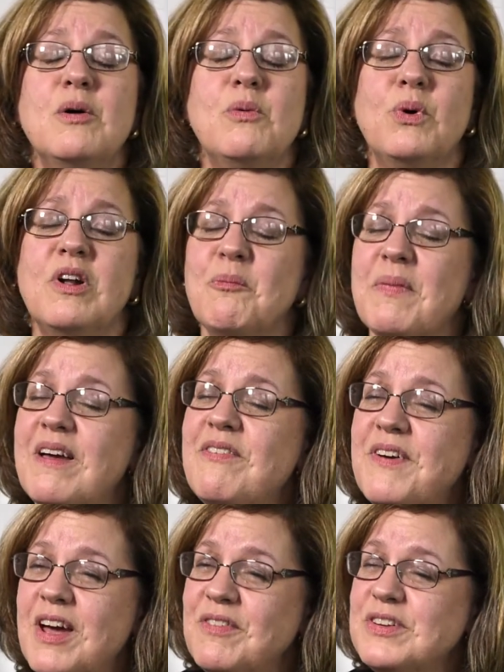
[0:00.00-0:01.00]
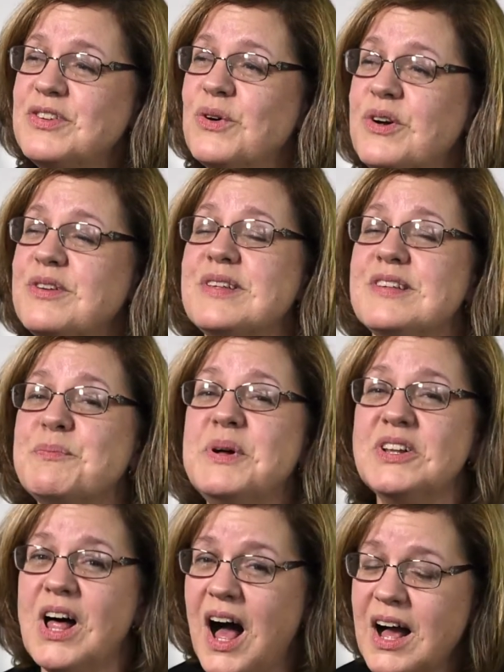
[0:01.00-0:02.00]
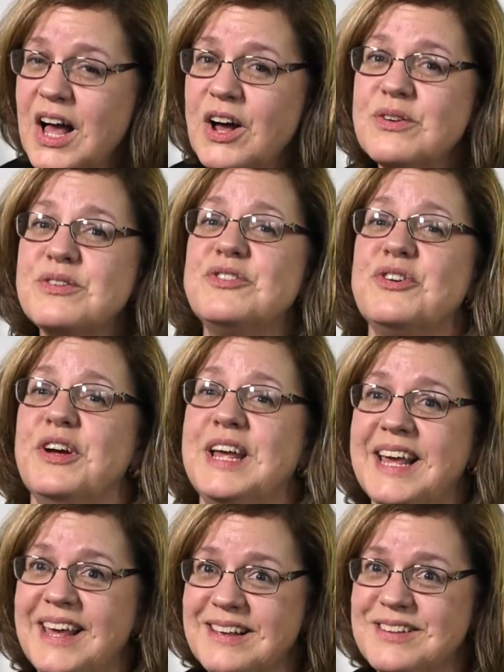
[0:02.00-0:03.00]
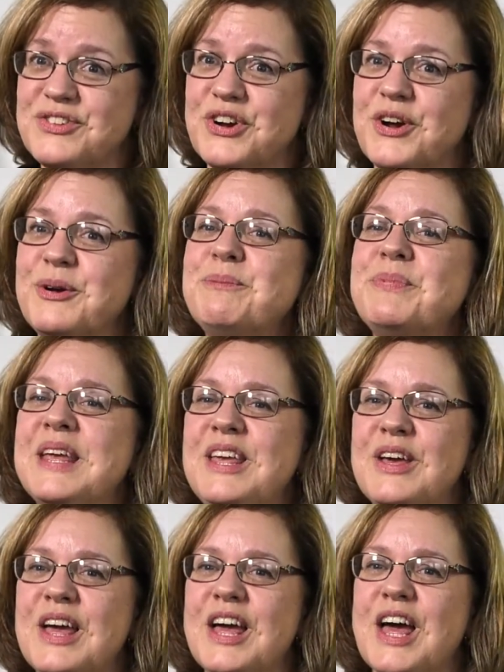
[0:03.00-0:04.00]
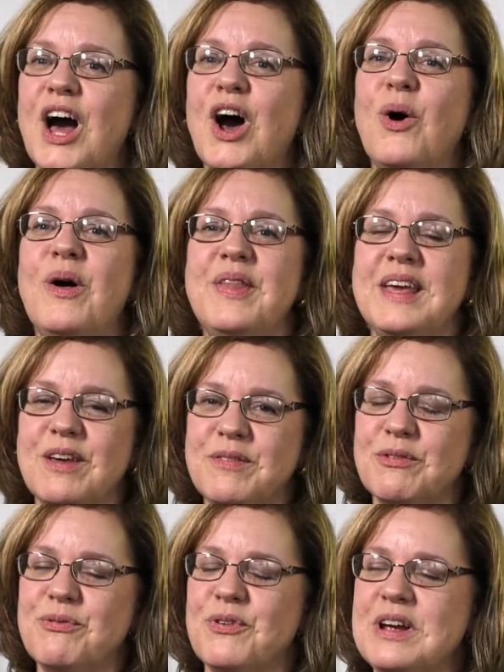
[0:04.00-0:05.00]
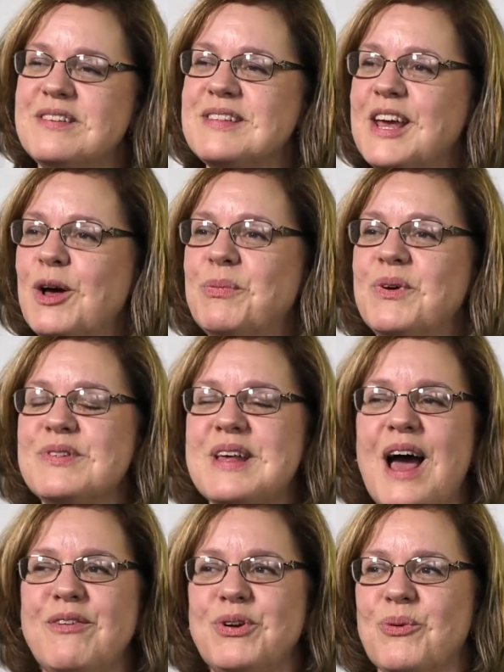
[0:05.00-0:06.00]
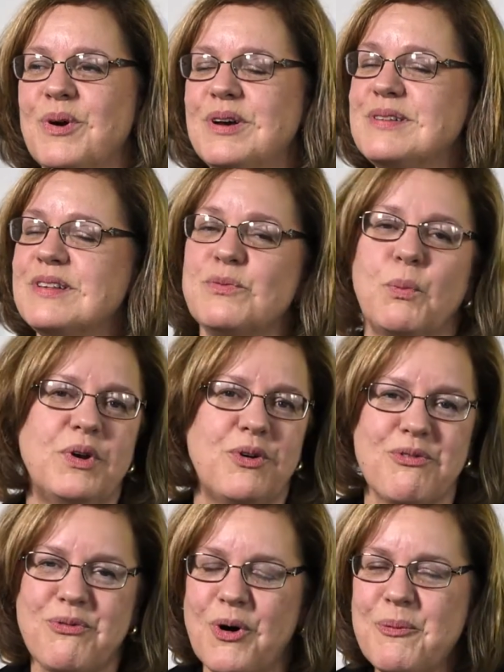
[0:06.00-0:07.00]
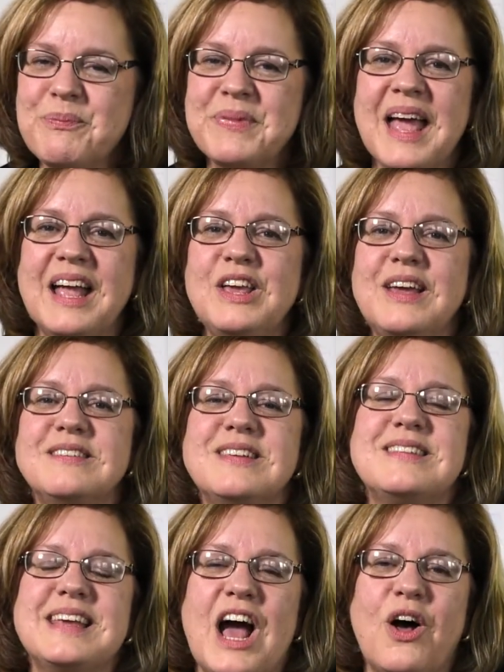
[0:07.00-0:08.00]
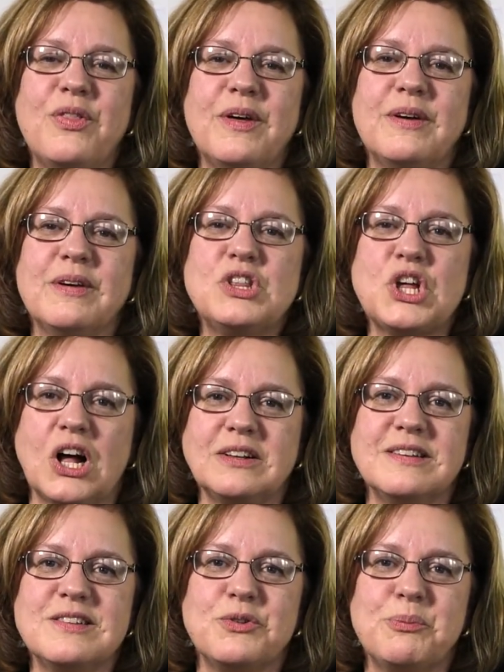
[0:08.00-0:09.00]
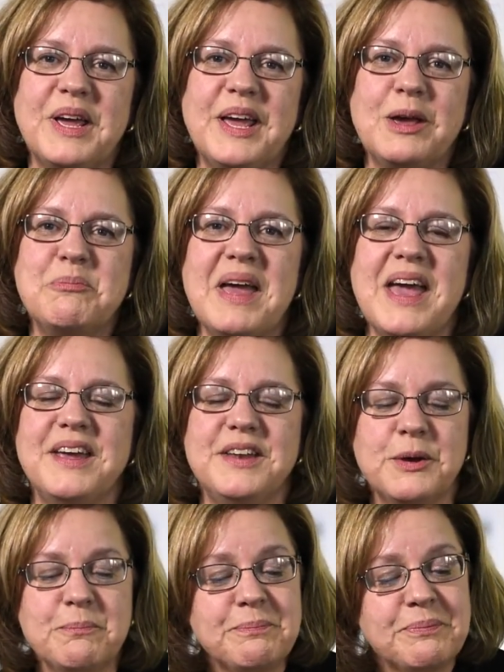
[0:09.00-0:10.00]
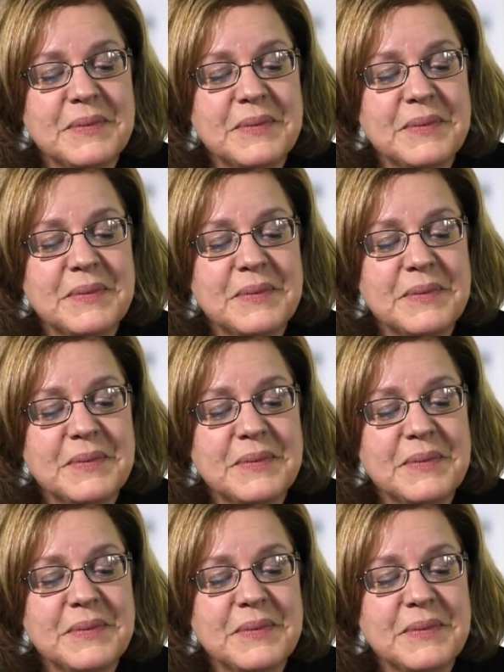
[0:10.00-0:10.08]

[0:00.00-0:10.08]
One of my favorite tours is Palaco's during Easter. You can go and they give you free samples afterwards. It's wonderful. And you get to see how the chocolates are being made.